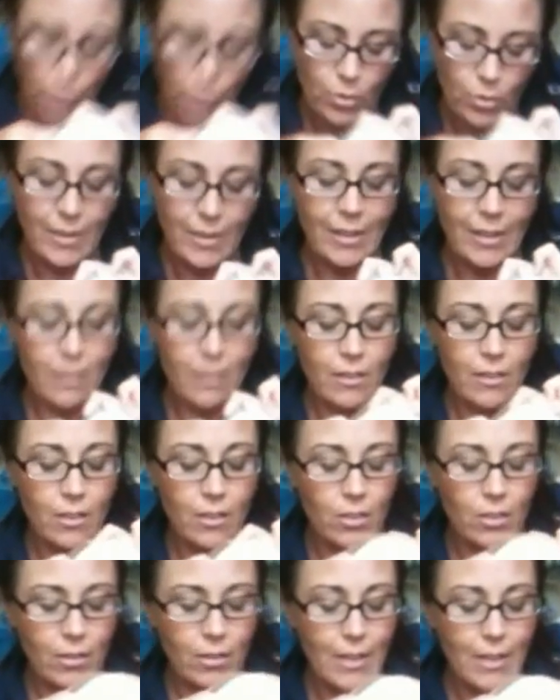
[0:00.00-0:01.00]
Pull that
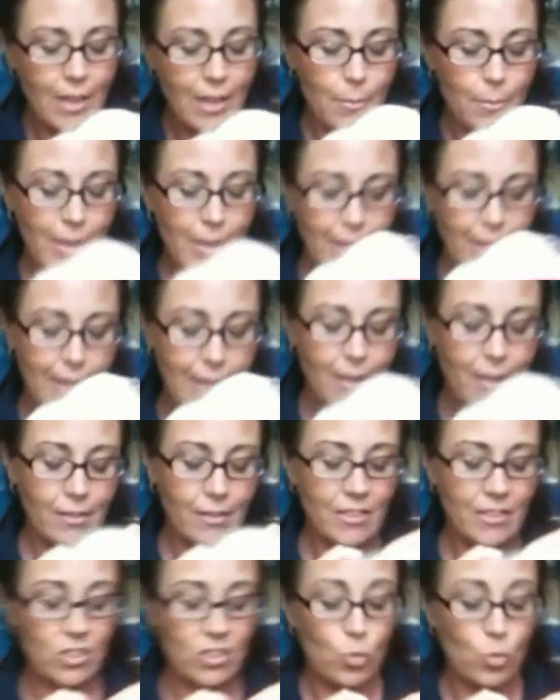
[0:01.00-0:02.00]
little knot back
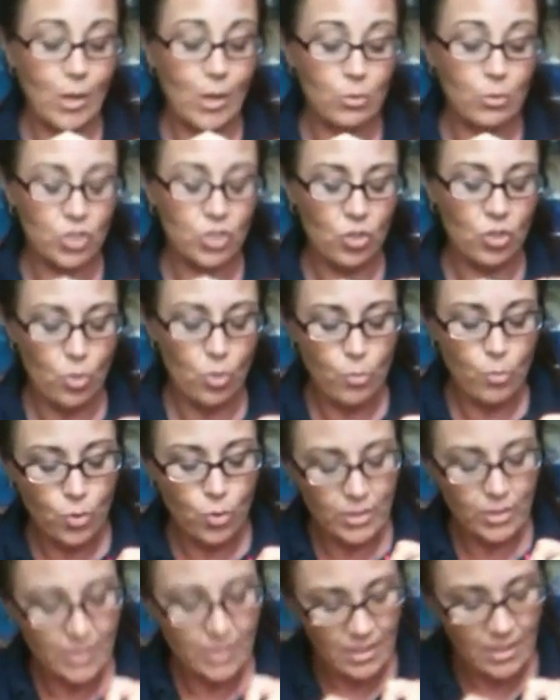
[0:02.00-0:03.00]
out. This is why it was so
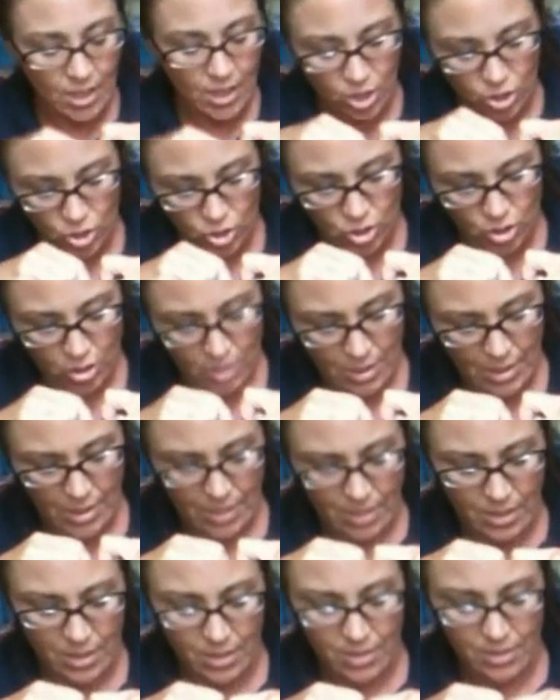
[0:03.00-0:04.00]
important to tie a good
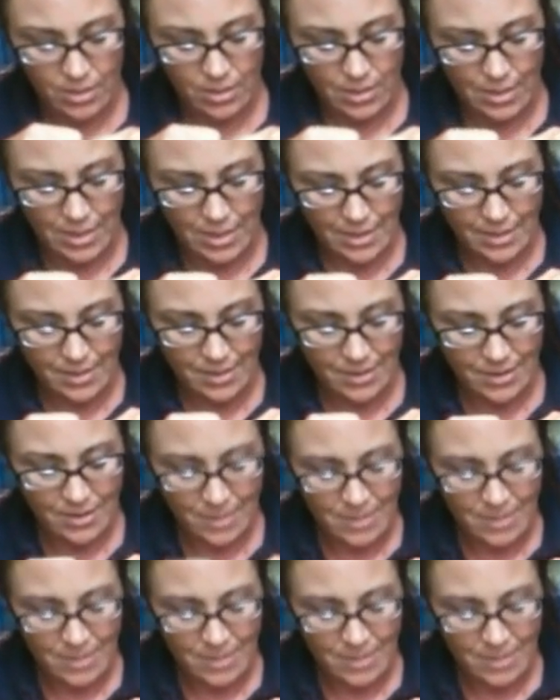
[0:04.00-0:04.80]
knot onto that.